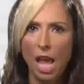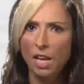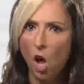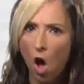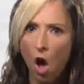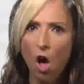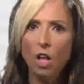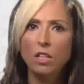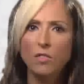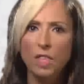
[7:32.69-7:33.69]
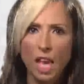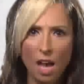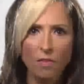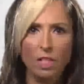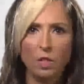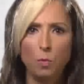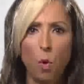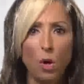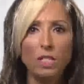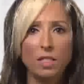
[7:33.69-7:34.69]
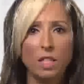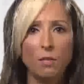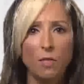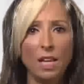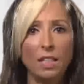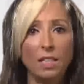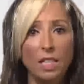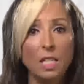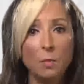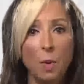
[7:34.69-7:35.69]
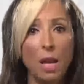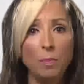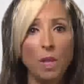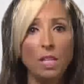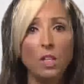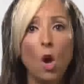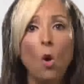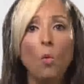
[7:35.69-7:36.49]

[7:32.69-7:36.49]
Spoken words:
And all of the evidence points to the fact that these pipelines